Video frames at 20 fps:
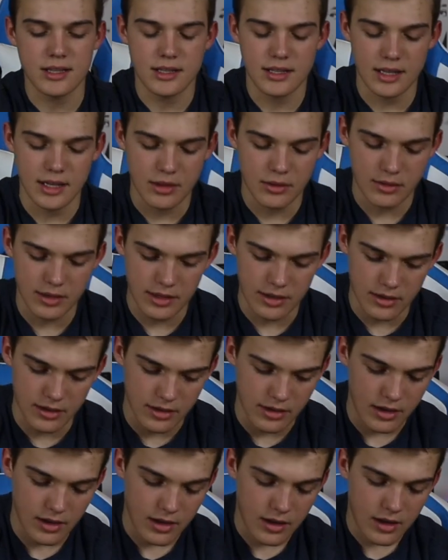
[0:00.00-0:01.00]
that I read
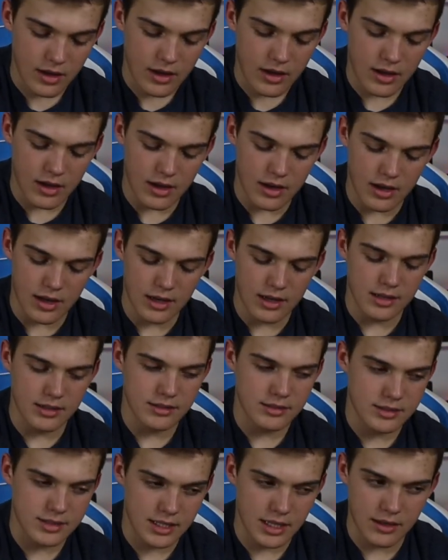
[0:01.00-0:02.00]
on
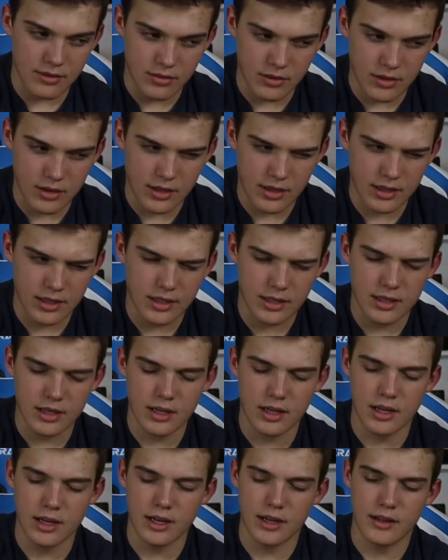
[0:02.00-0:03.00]
Stanford, I think,
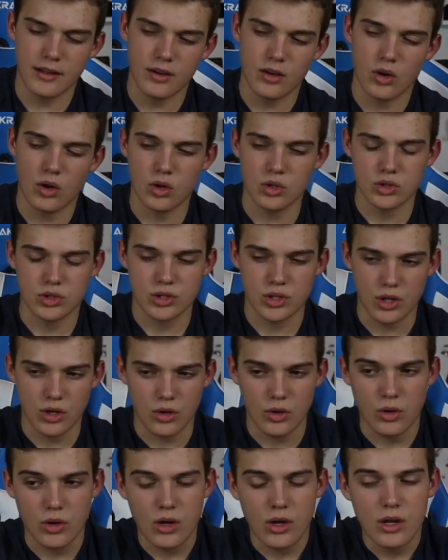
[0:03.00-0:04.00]

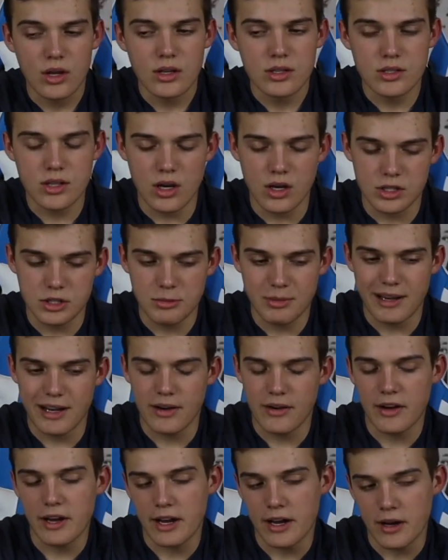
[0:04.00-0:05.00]
also talked
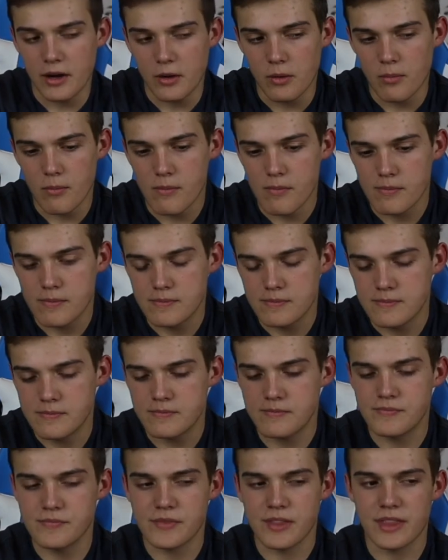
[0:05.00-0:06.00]
about how
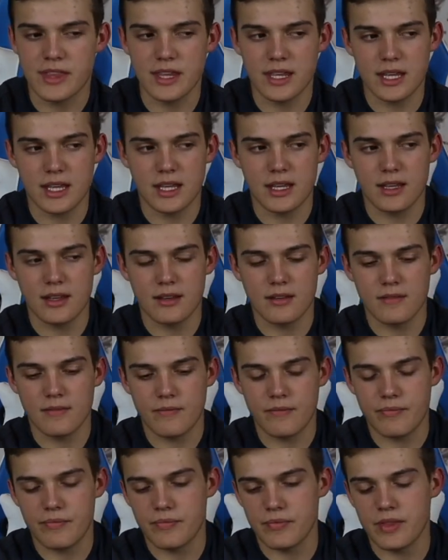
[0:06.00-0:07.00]
the
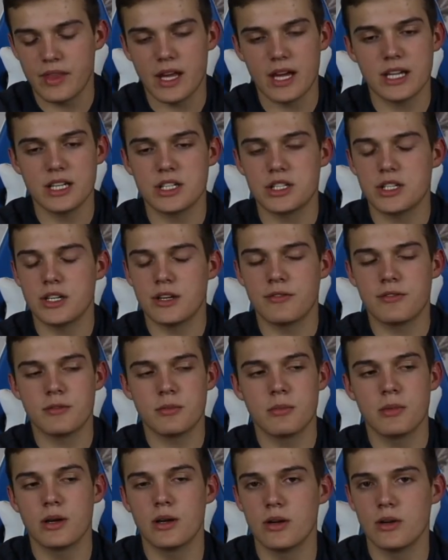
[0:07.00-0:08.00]
night shift
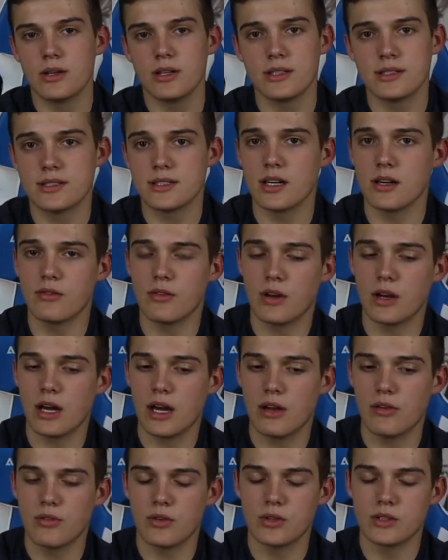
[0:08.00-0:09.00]
mode and stuff on
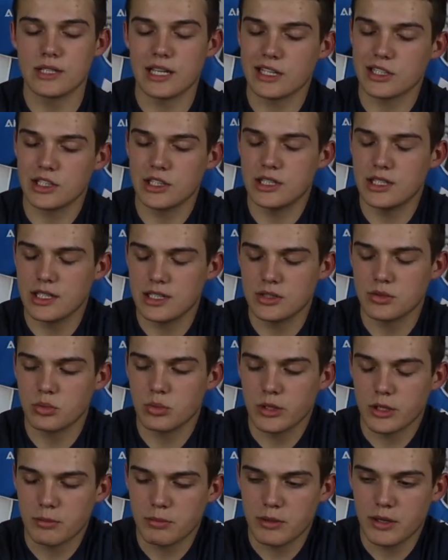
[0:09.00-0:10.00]
iPhones actually does
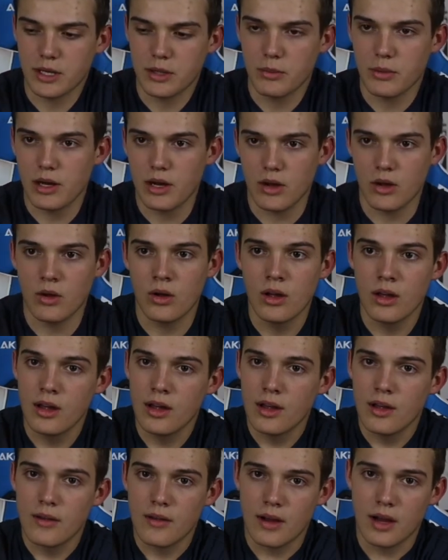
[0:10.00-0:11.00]
work pretty well.
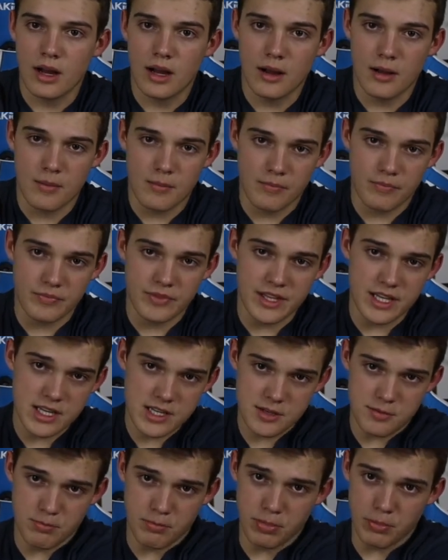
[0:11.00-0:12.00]

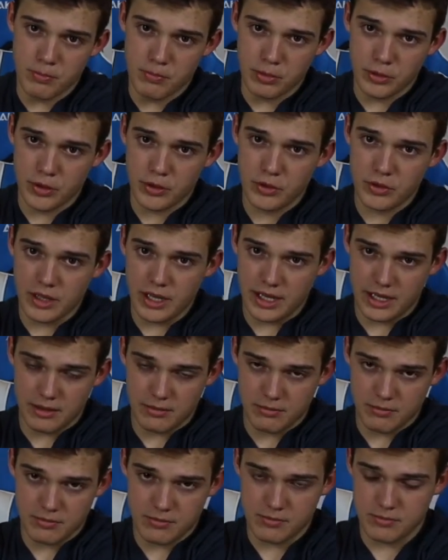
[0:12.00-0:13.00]
This blue
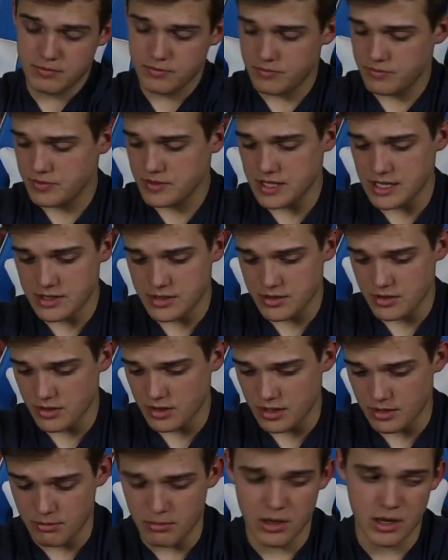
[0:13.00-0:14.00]
light sensor
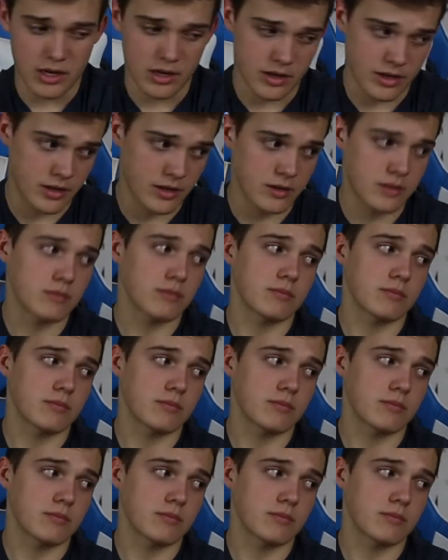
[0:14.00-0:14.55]
on the monitor